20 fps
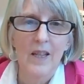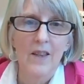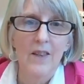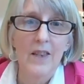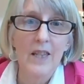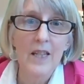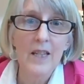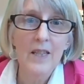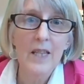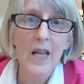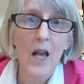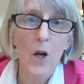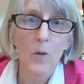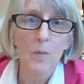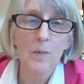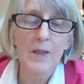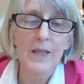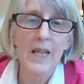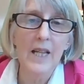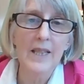This
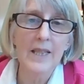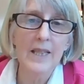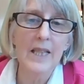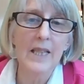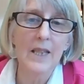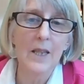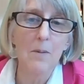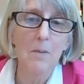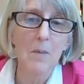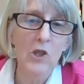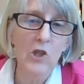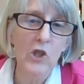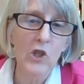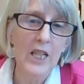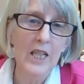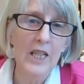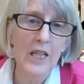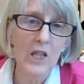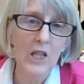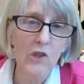helps us at the
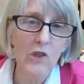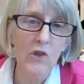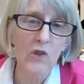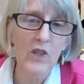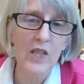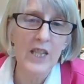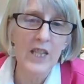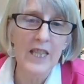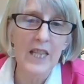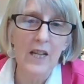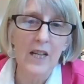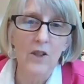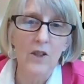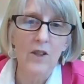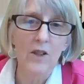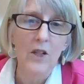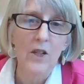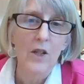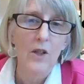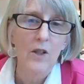Michigan History
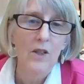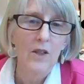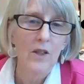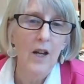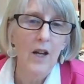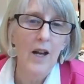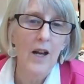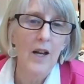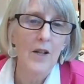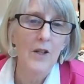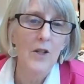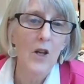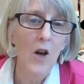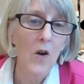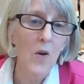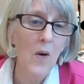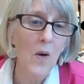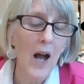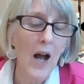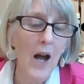Center
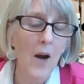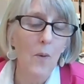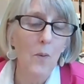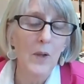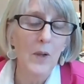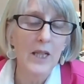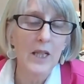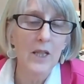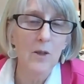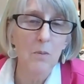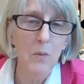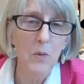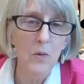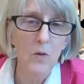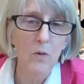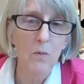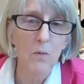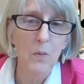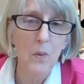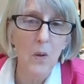know how we can
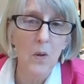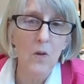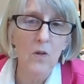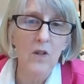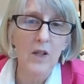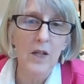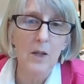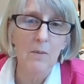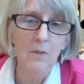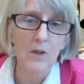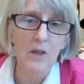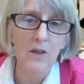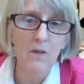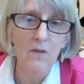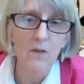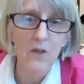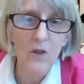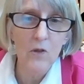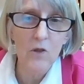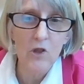improve programs in the
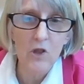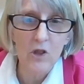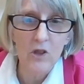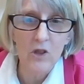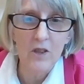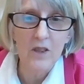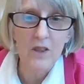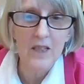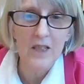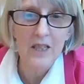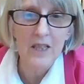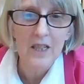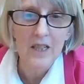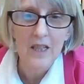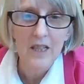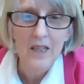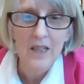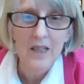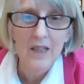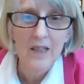futures.
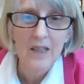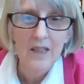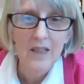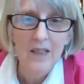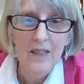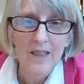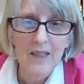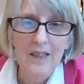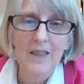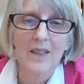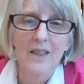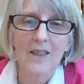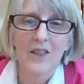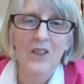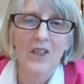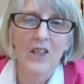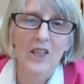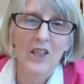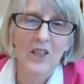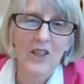
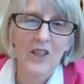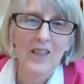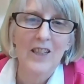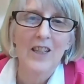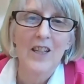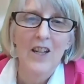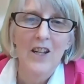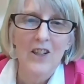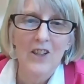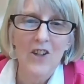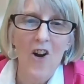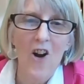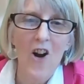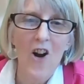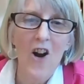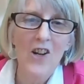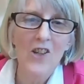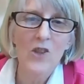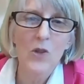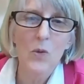Good.
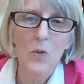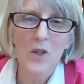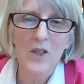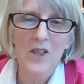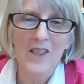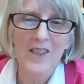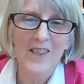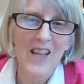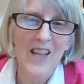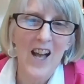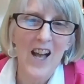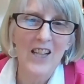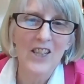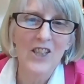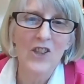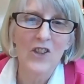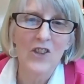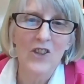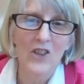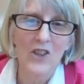Cars were designed
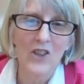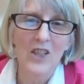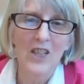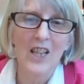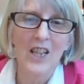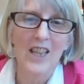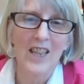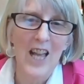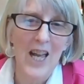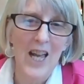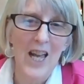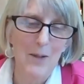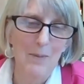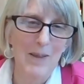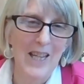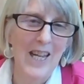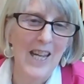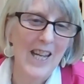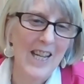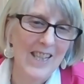to look like
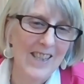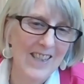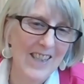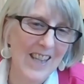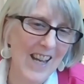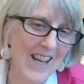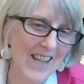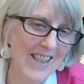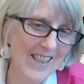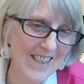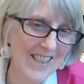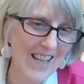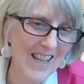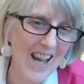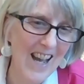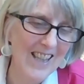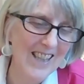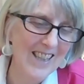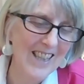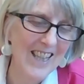planes.
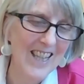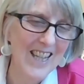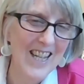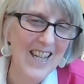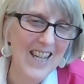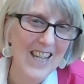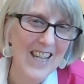Exactly.